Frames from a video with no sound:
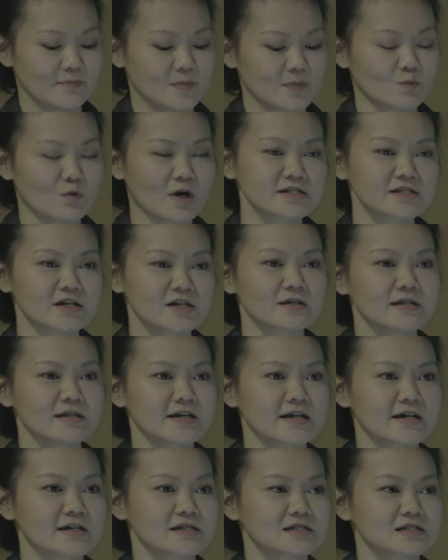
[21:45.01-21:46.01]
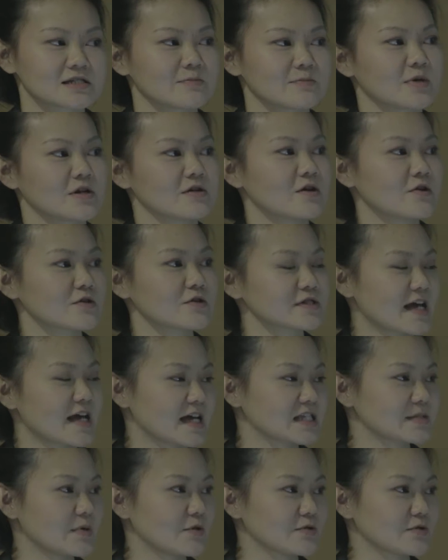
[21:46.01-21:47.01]
runs on Linux, but it also
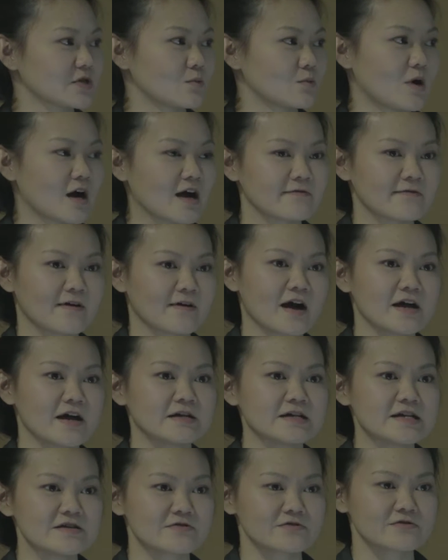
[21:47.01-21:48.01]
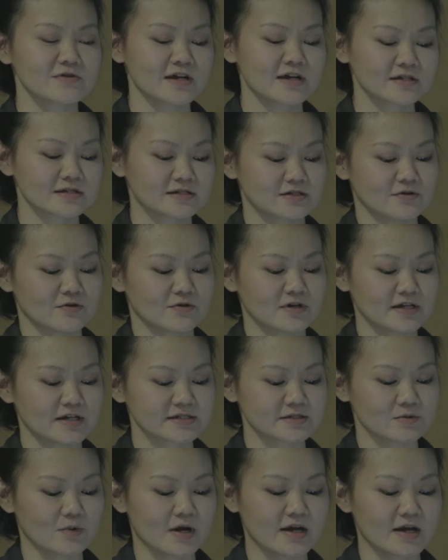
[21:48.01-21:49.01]
has built-in Wi-Fi and Ethernet, so it
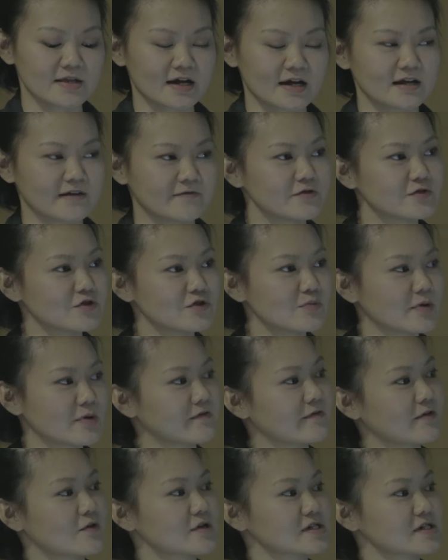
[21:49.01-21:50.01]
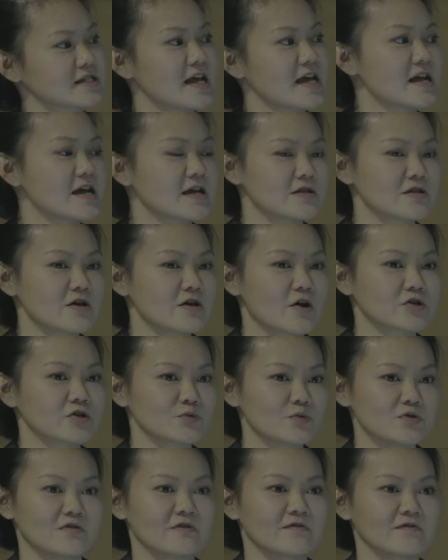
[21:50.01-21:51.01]
is a way that if you do prefer staying in the
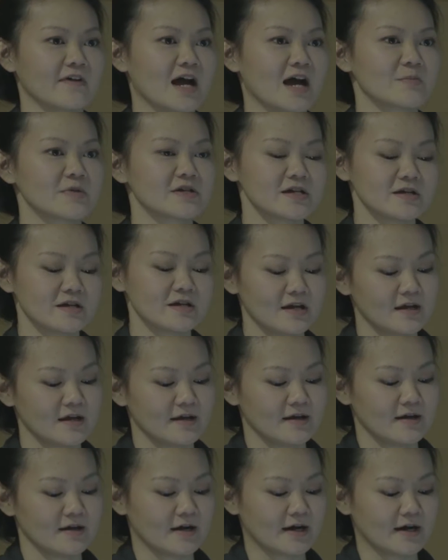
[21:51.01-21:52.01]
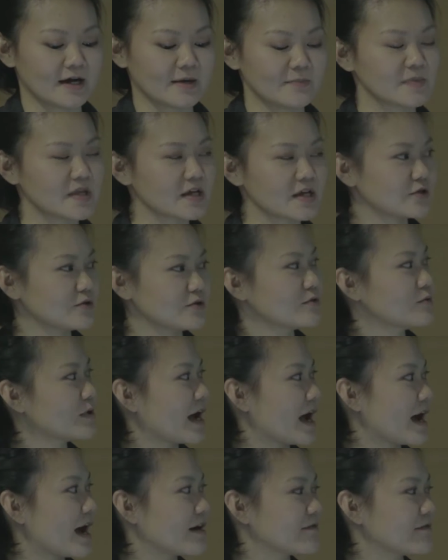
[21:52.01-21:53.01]
Arduino family, they do
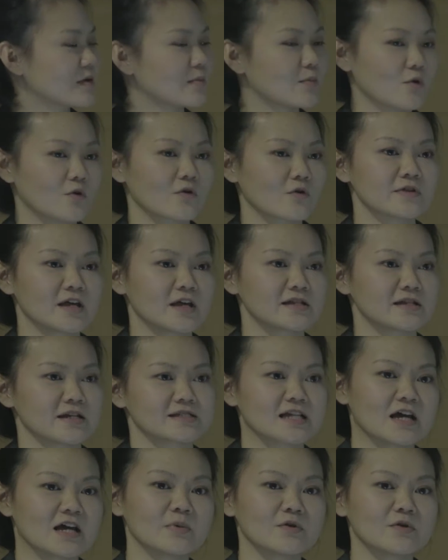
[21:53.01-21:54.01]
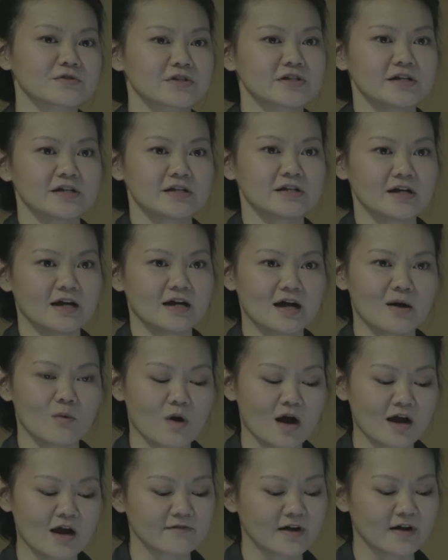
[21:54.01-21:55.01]
have a board that does have built-in
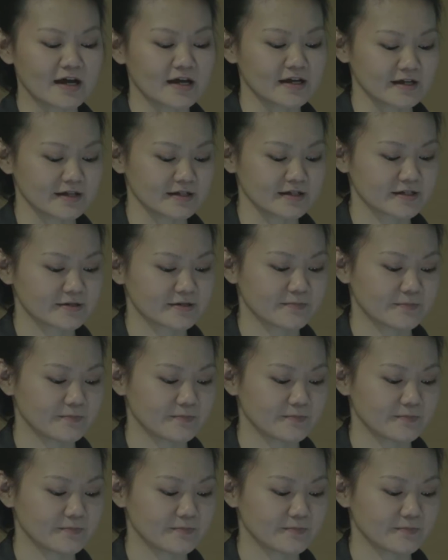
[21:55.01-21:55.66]
Wi-Fi in it.